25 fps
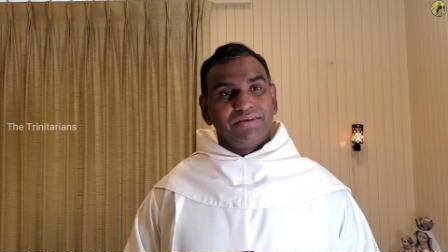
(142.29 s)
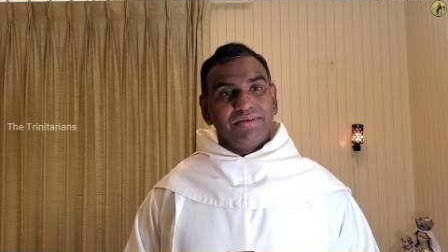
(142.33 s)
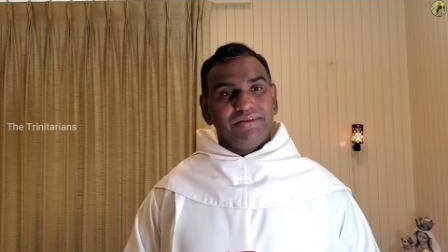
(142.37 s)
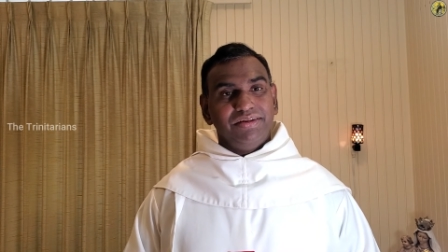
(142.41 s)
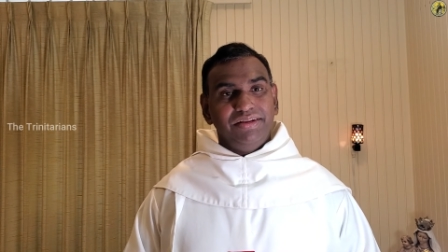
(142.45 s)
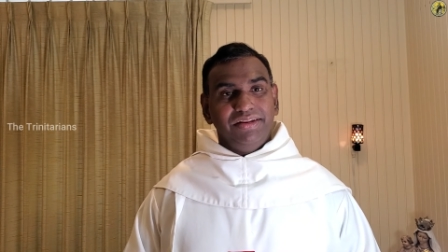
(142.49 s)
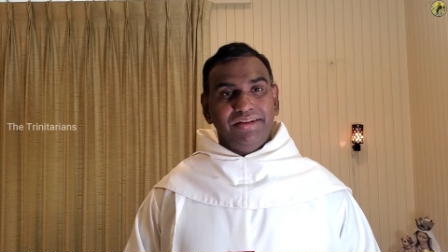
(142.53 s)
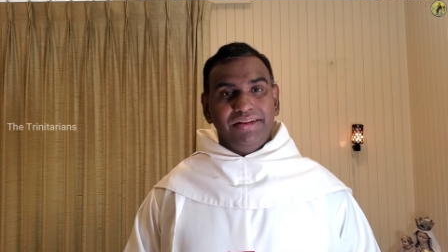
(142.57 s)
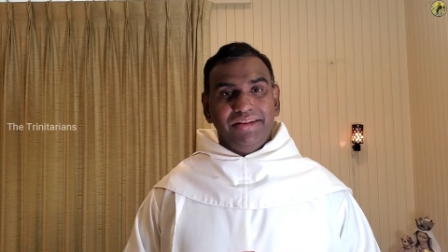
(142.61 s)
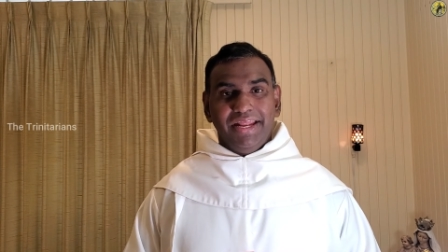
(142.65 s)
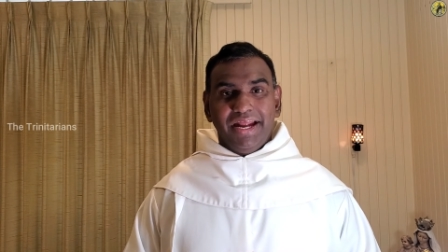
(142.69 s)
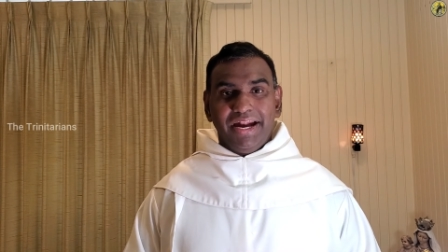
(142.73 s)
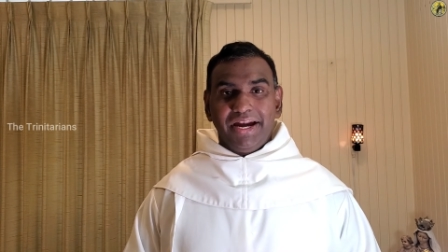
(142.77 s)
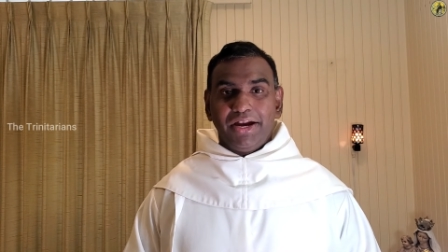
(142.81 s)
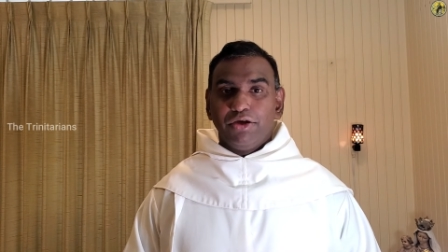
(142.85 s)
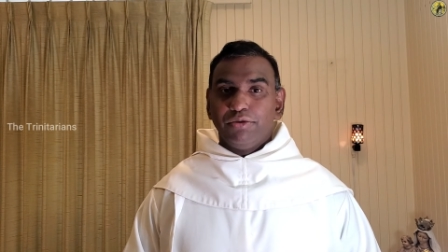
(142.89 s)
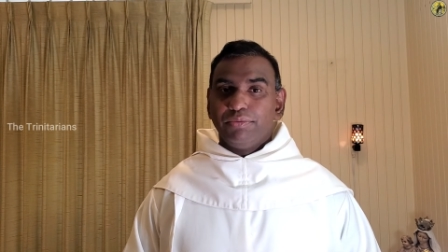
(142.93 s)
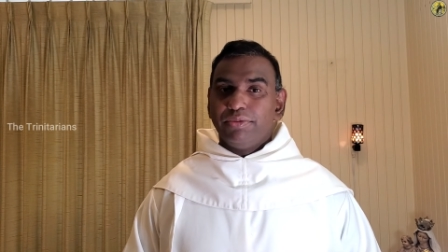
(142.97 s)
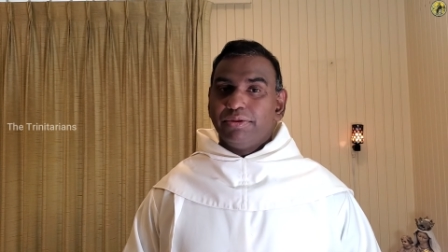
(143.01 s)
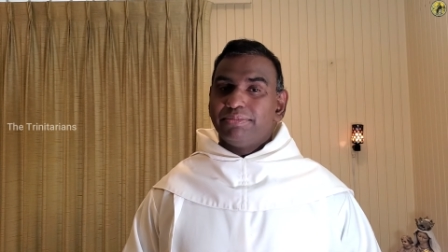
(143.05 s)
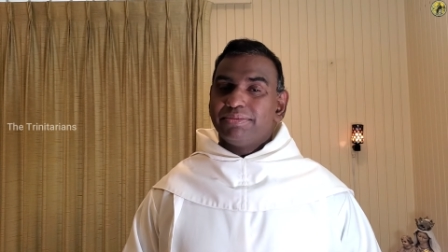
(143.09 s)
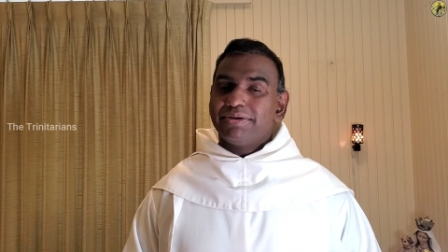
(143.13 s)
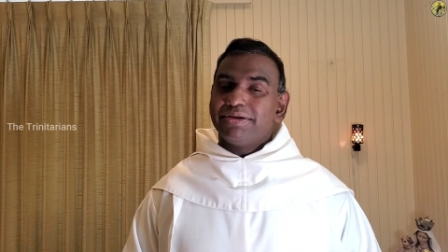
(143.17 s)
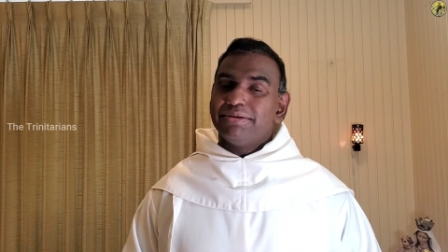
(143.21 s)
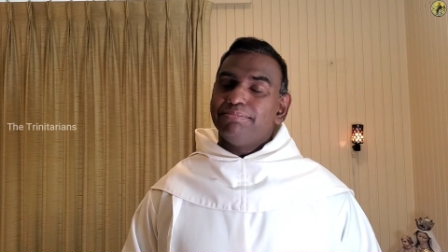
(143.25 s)
None of
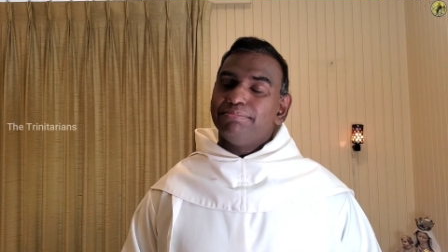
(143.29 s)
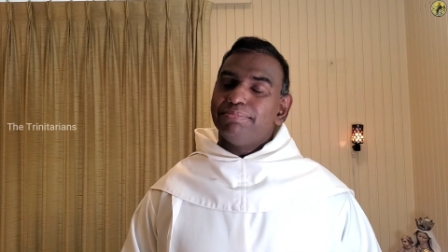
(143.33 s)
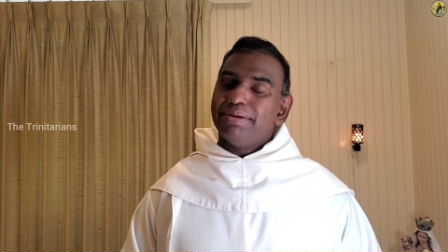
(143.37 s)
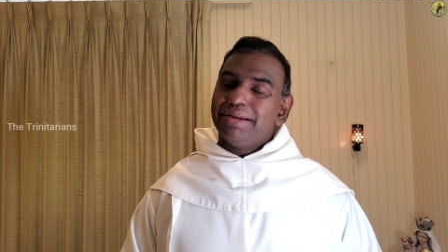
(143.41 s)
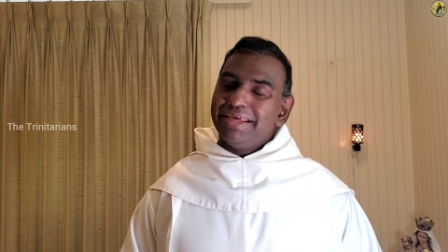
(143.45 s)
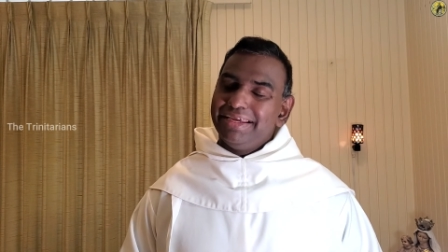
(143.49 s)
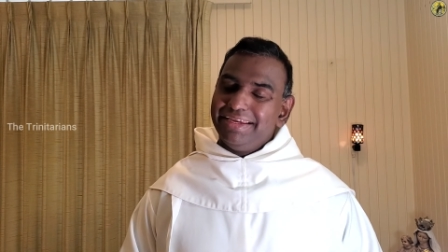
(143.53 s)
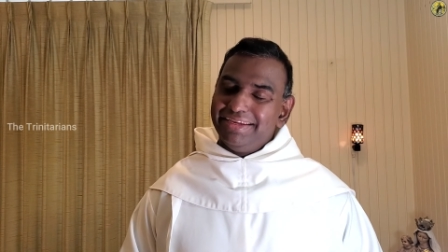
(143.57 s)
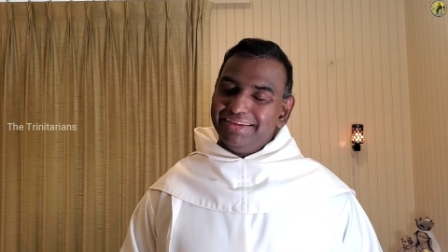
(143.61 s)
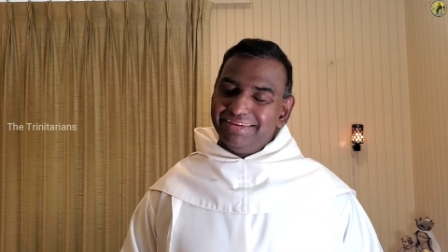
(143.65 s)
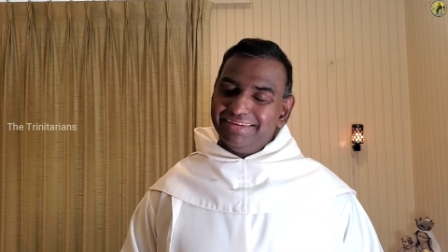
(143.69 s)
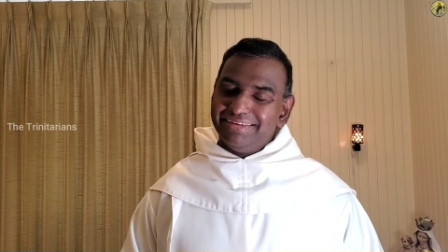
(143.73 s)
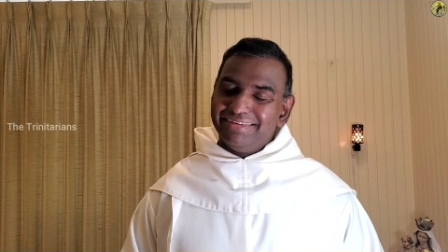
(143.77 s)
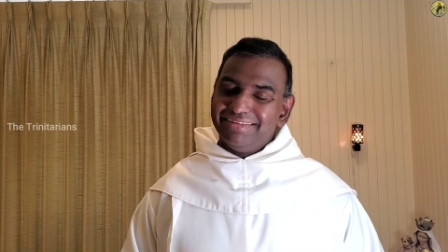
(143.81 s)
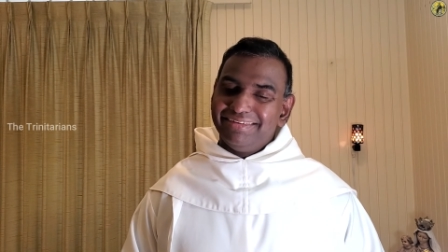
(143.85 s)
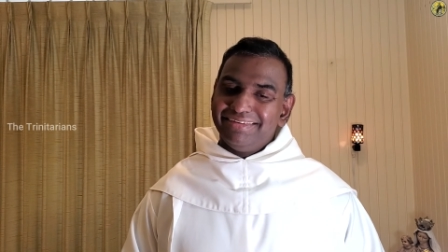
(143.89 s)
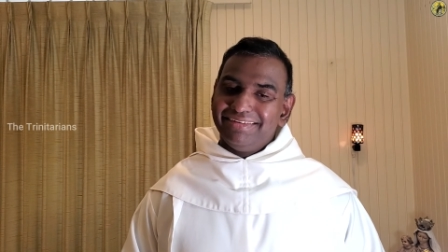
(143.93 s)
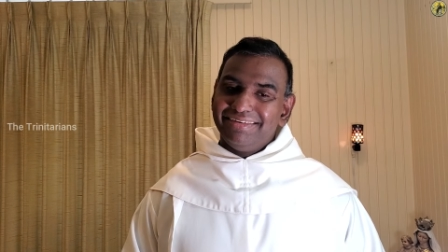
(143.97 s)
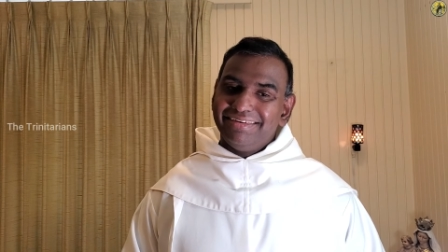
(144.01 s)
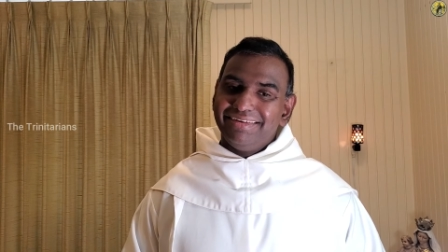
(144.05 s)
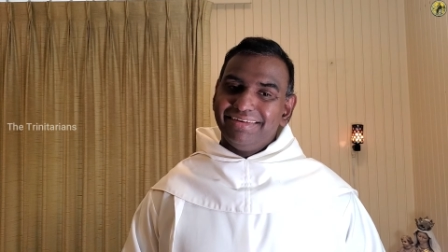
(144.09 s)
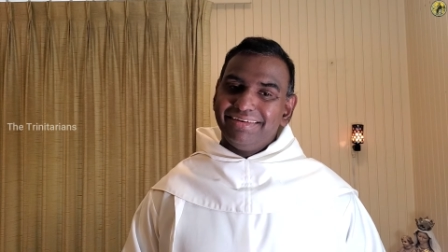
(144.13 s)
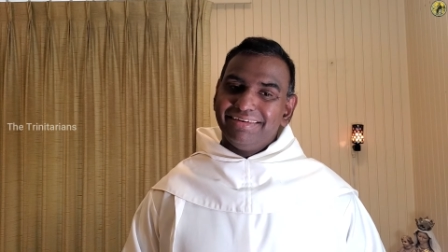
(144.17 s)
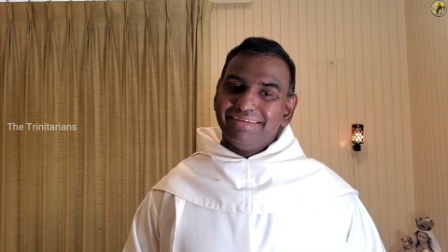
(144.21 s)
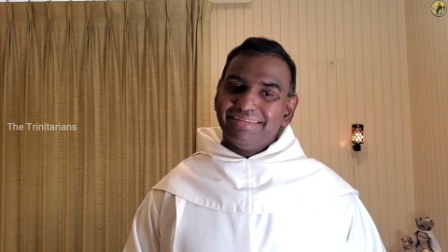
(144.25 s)
them complained
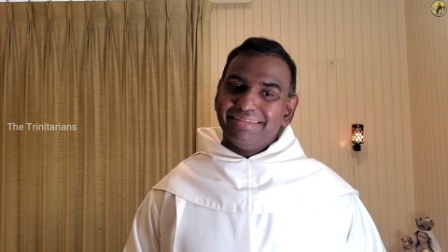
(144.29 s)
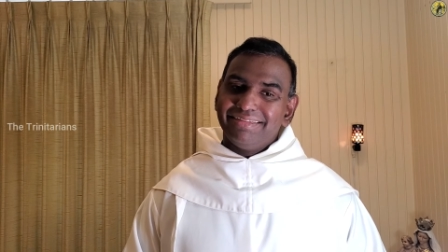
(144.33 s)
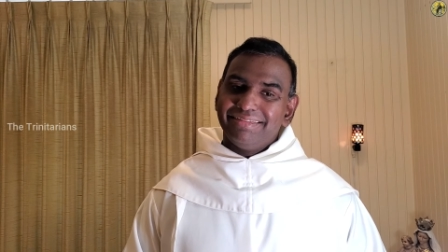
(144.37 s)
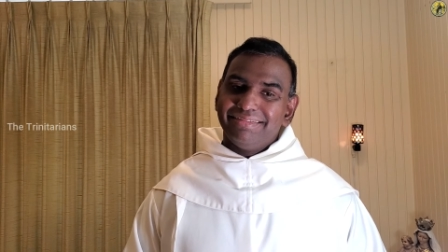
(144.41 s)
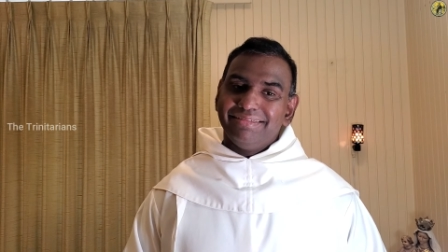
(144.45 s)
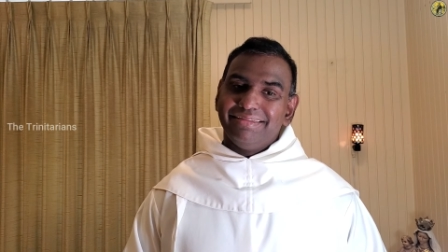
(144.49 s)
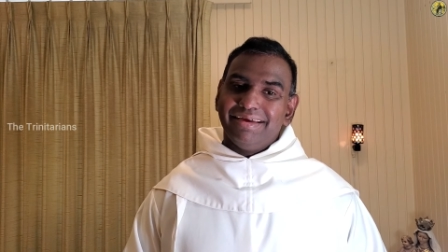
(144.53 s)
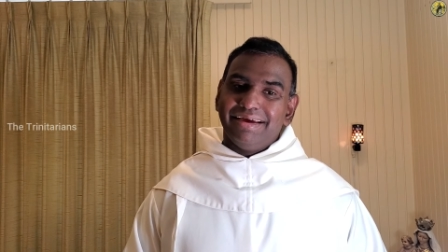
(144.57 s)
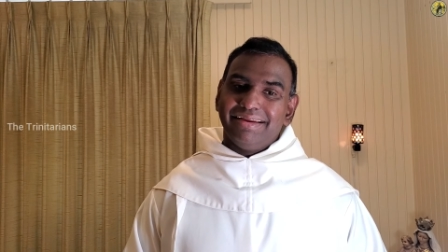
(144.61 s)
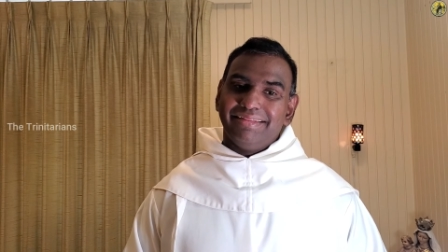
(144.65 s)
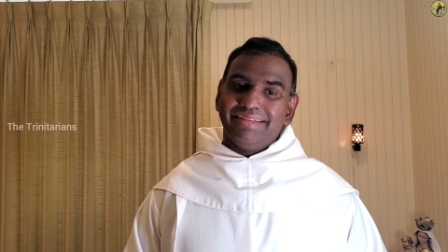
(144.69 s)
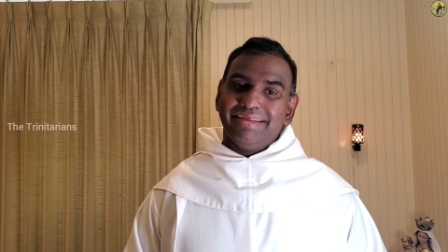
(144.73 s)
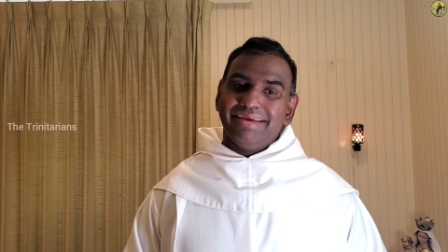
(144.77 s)
that